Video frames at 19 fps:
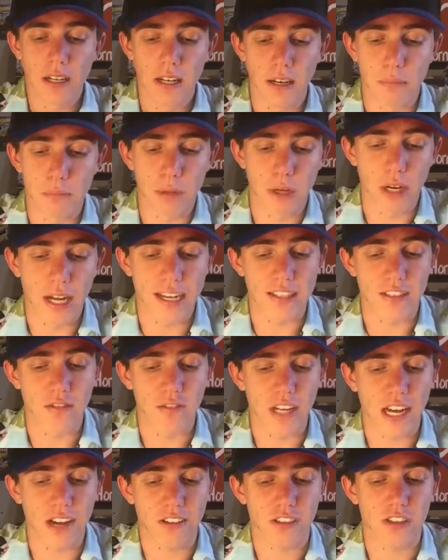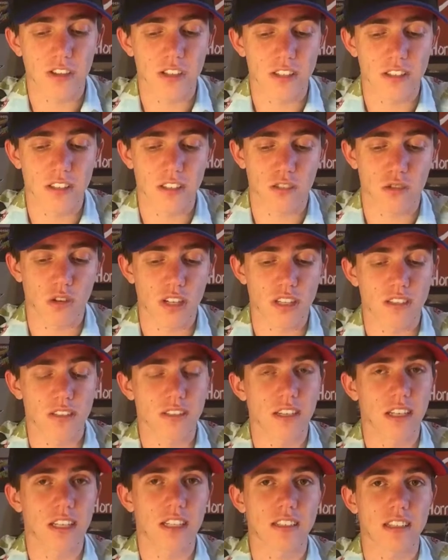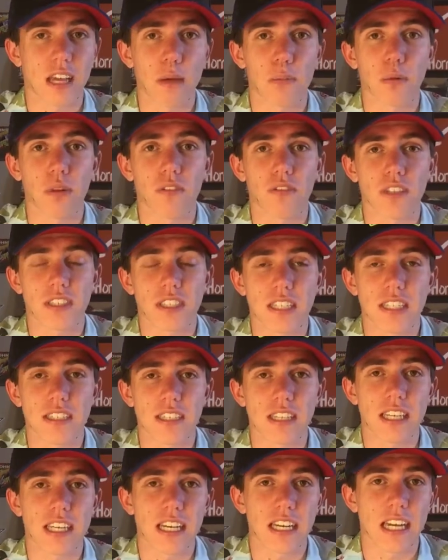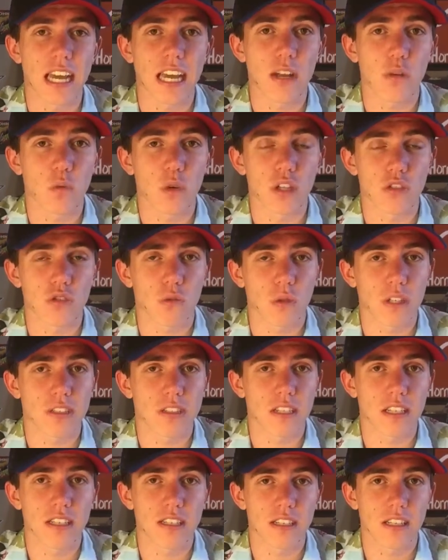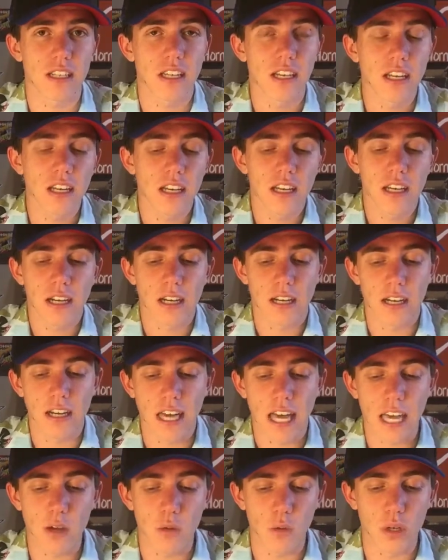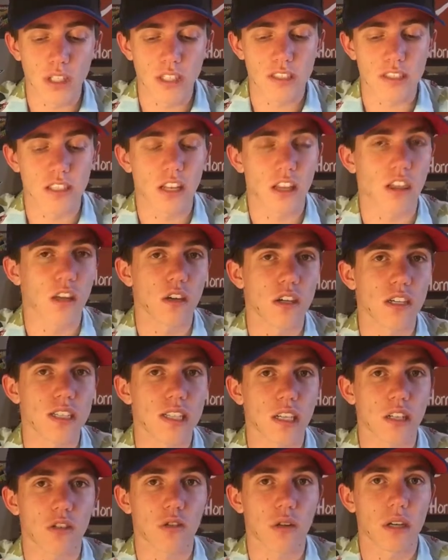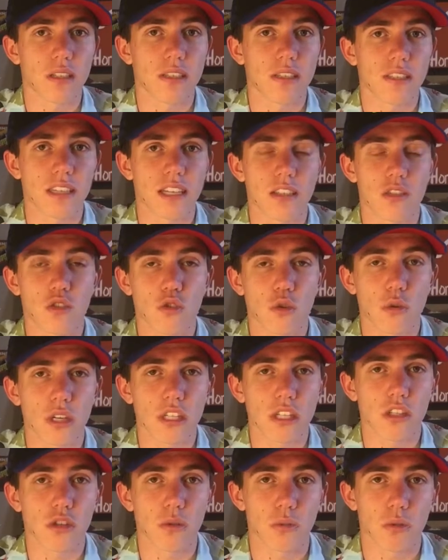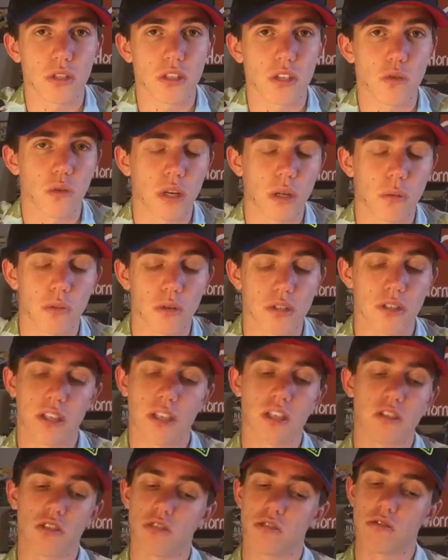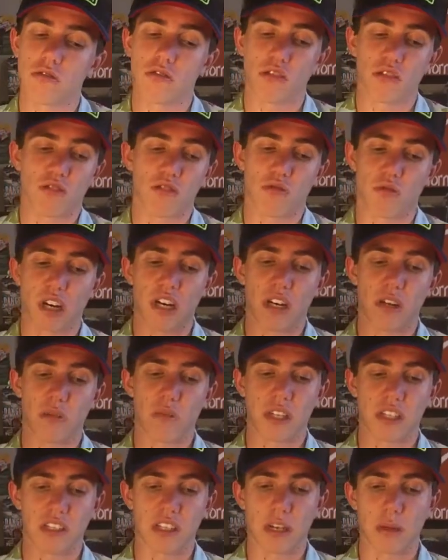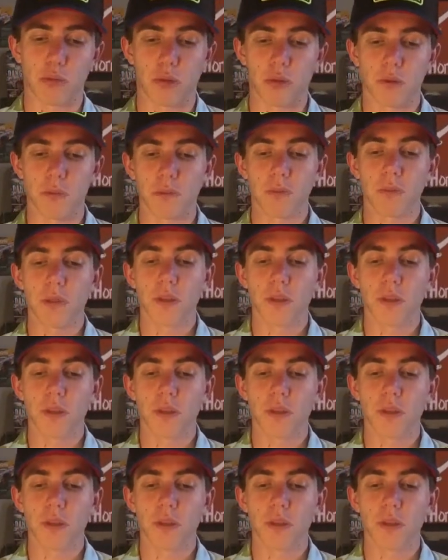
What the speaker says: But as of now, 36 races, an example of a season. He had 8 wins one season. 8 wins to 36 races, that's 22% winning percentage. Just a random example.